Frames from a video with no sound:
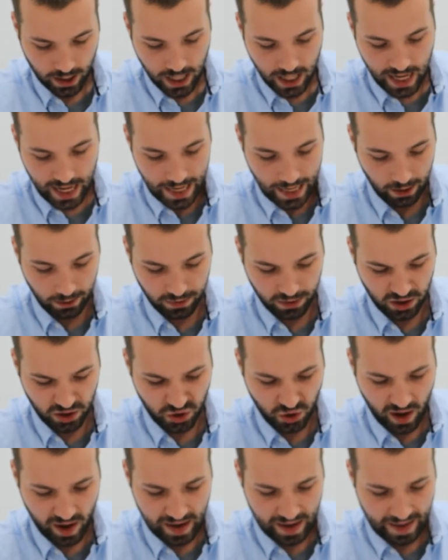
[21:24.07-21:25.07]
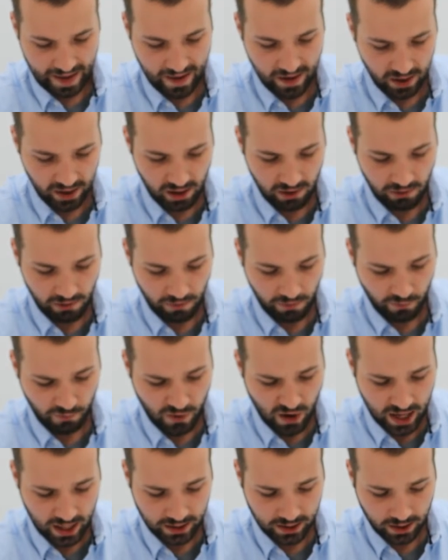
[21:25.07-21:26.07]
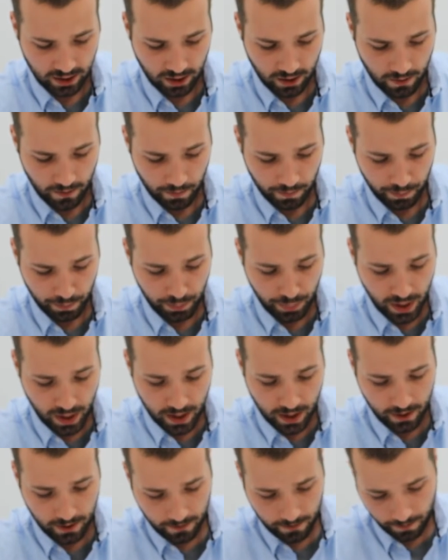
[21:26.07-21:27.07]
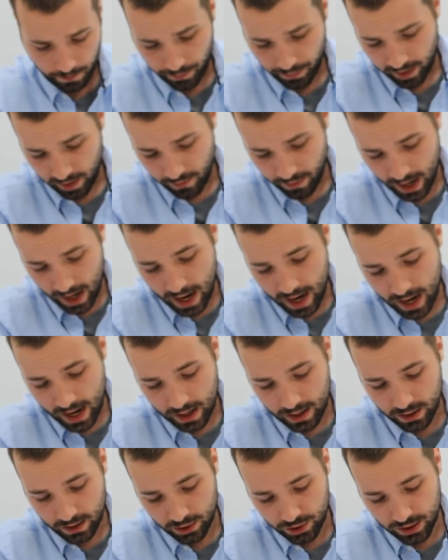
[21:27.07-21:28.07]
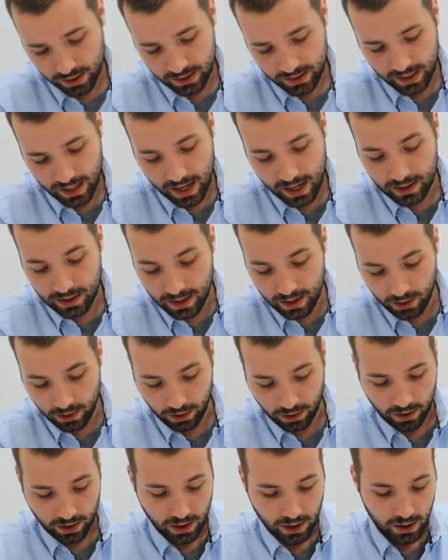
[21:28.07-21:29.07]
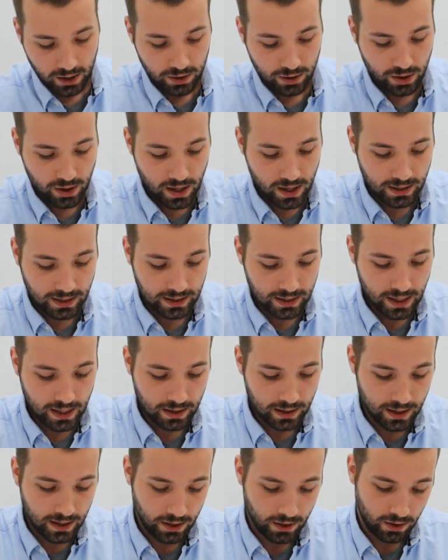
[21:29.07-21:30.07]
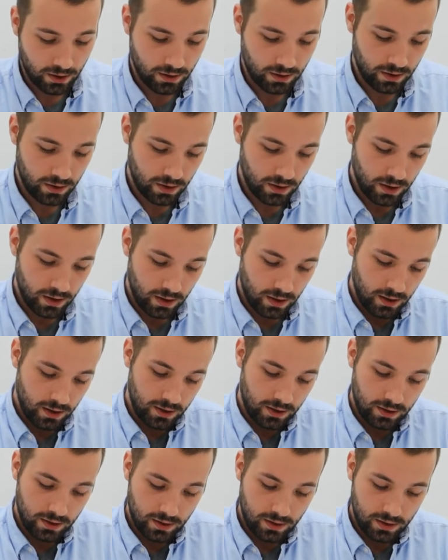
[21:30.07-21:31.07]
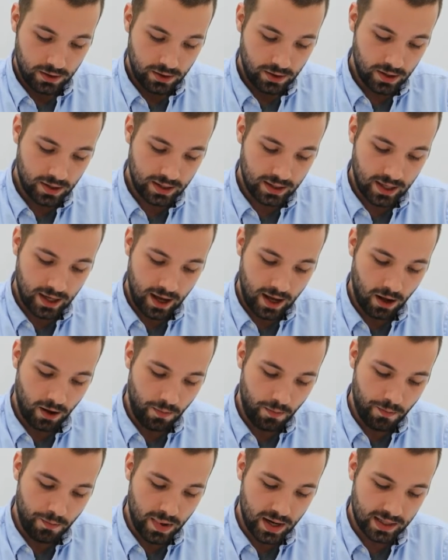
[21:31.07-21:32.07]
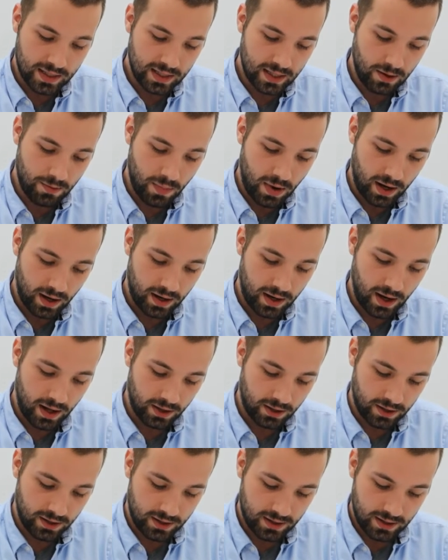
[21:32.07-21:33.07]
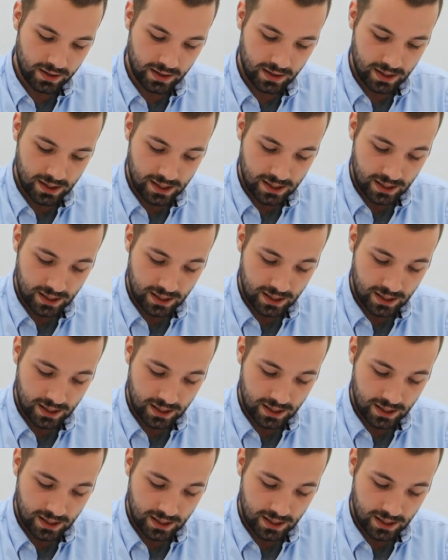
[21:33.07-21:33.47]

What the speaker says: It helps dry it out even faster. But if I add just a little, just to help mix in my colors.